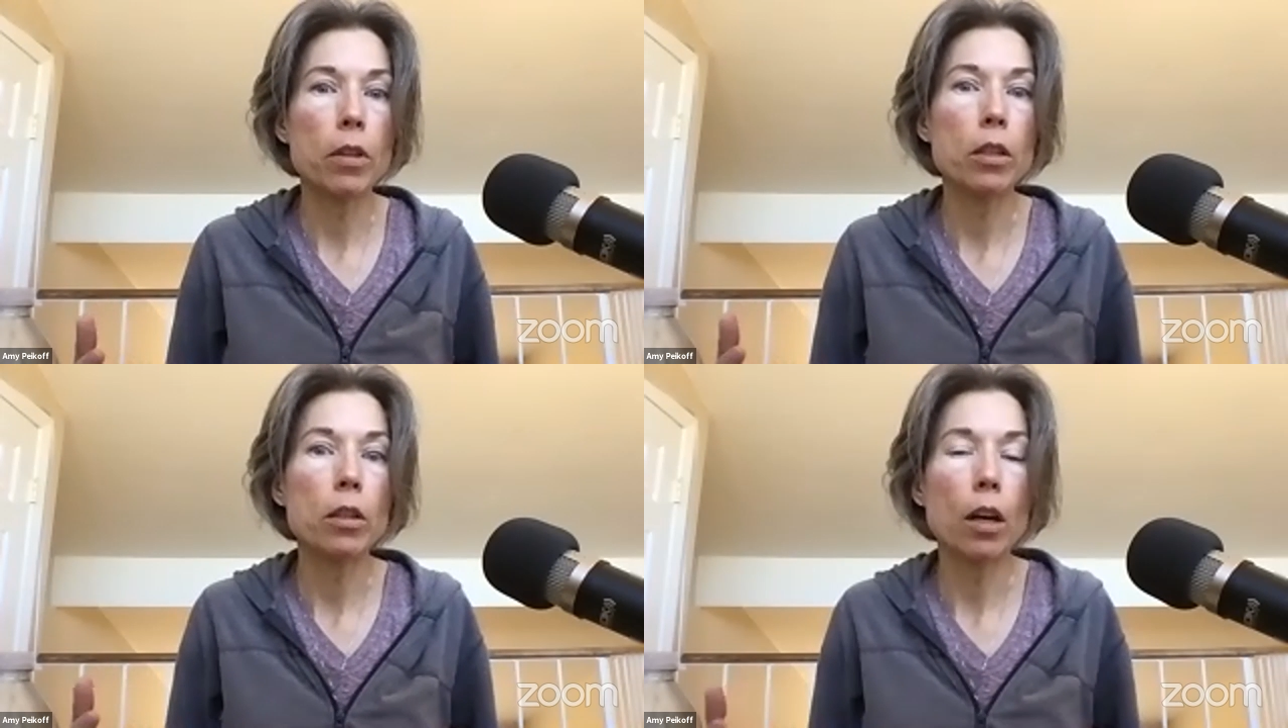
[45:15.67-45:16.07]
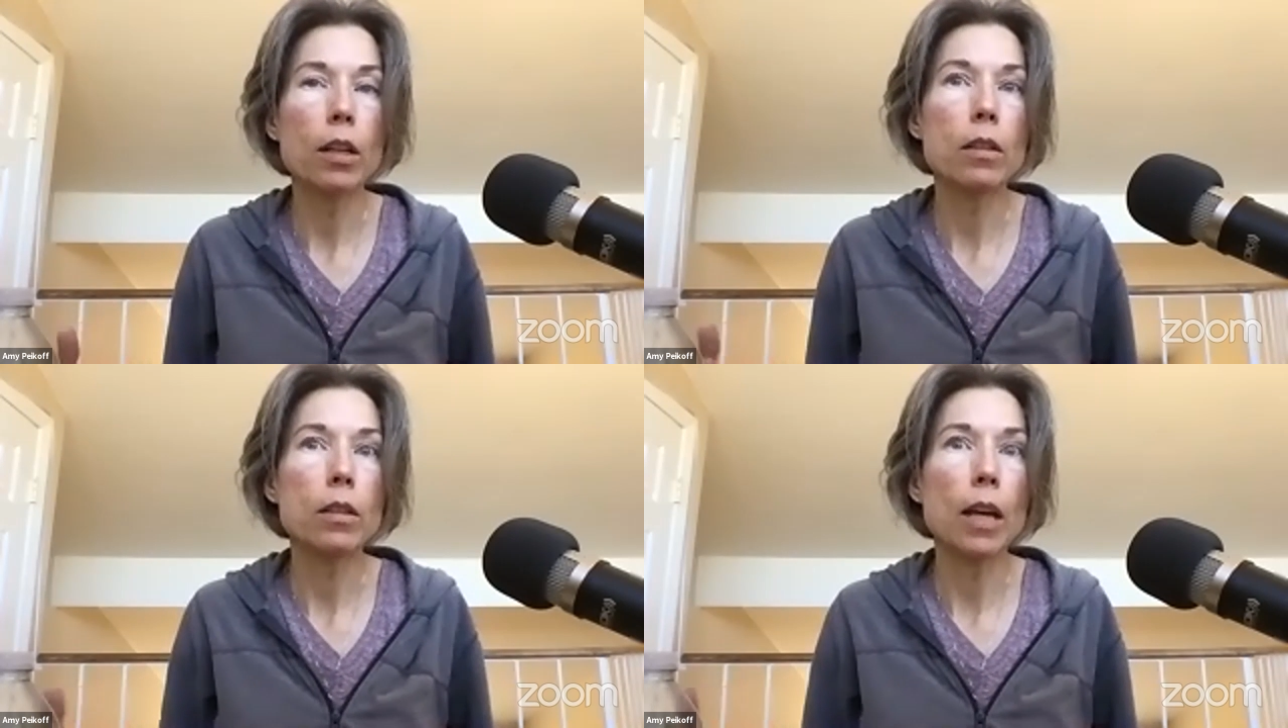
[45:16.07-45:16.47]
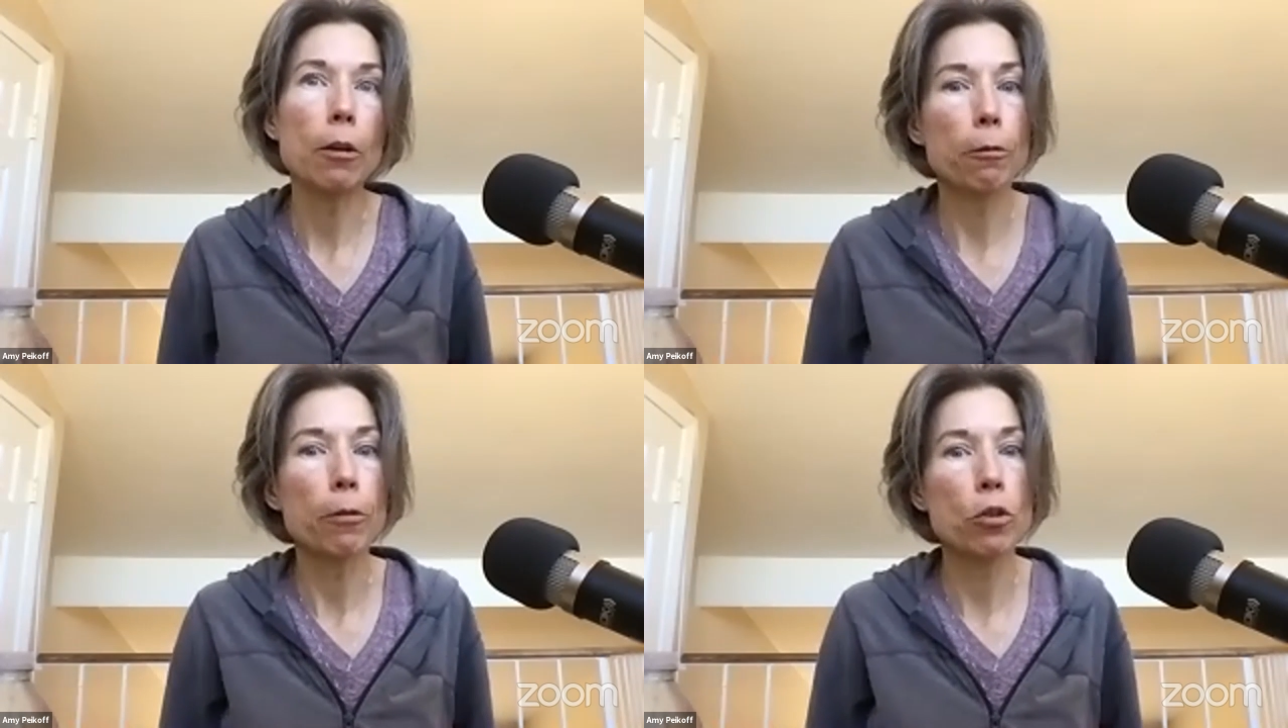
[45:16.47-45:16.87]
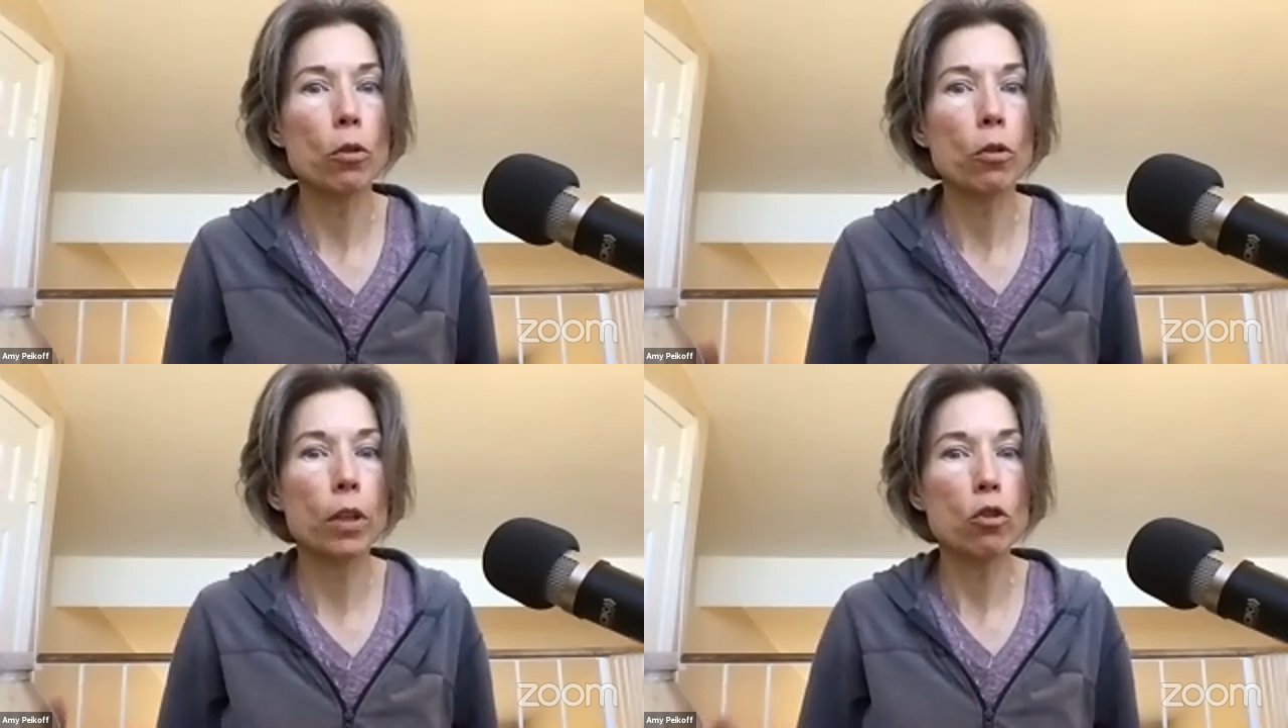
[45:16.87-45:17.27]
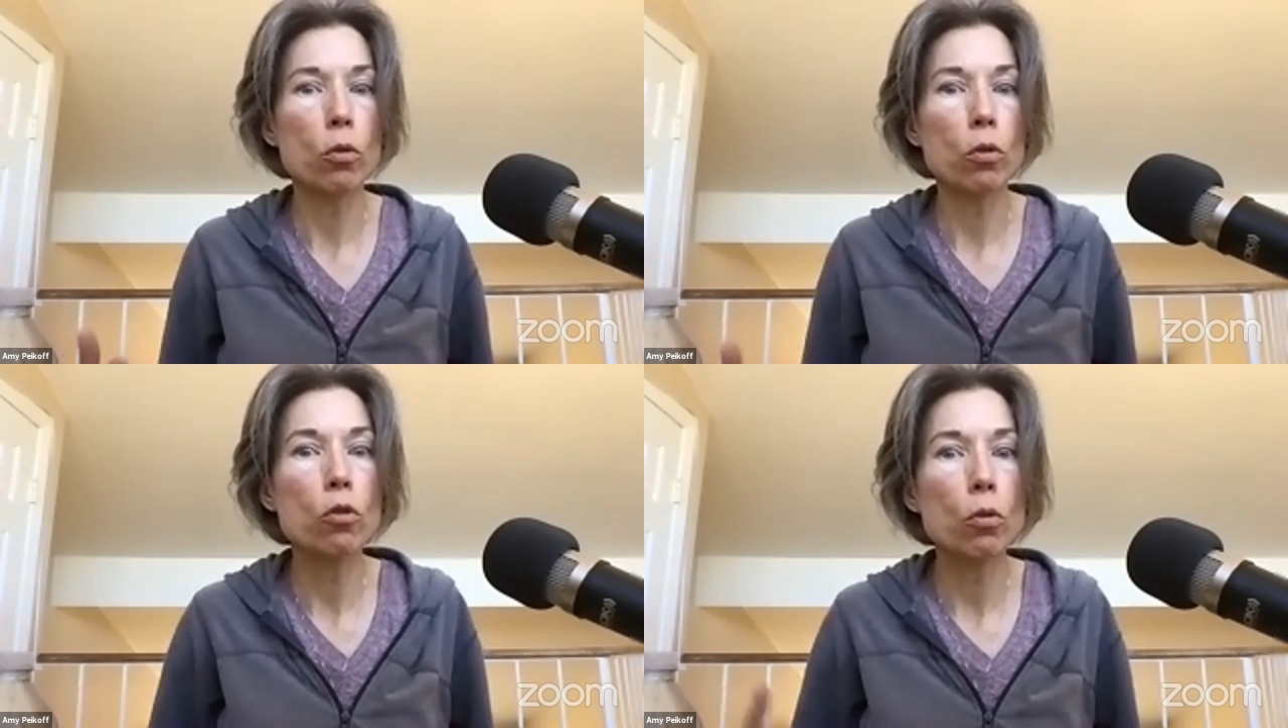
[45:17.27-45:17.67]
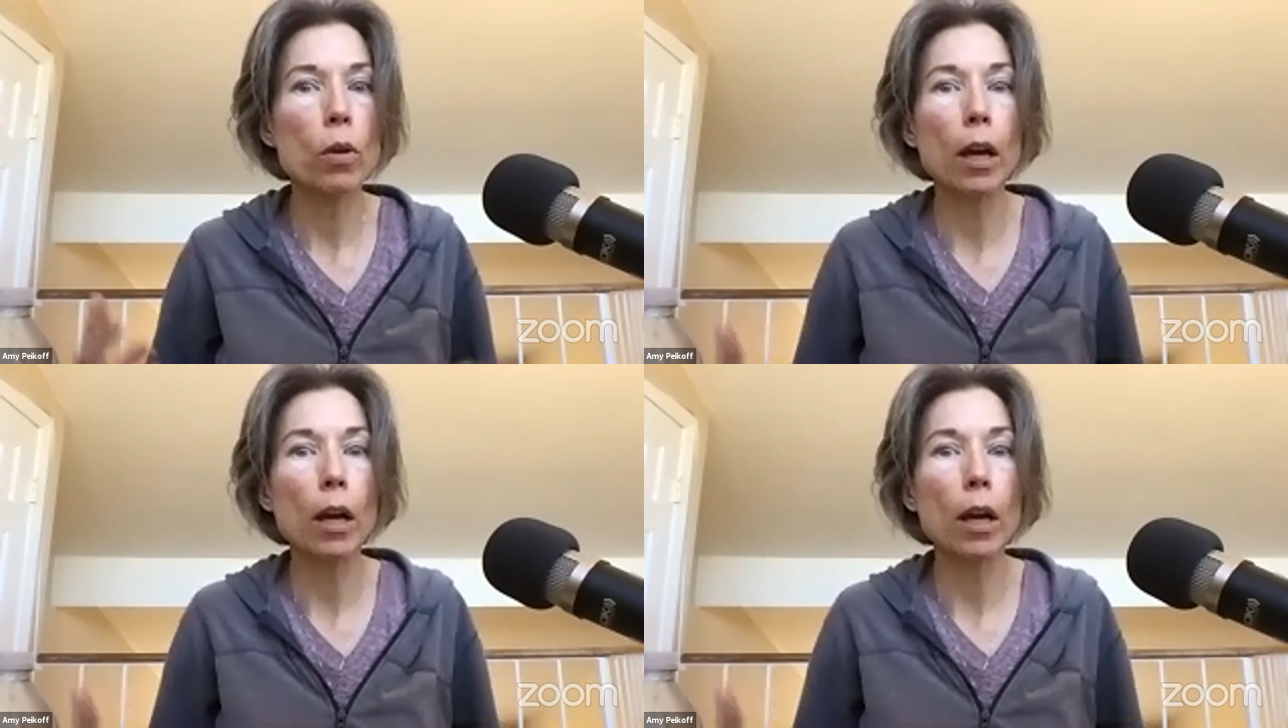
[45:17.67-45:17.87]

the non-sacrificial things you can do to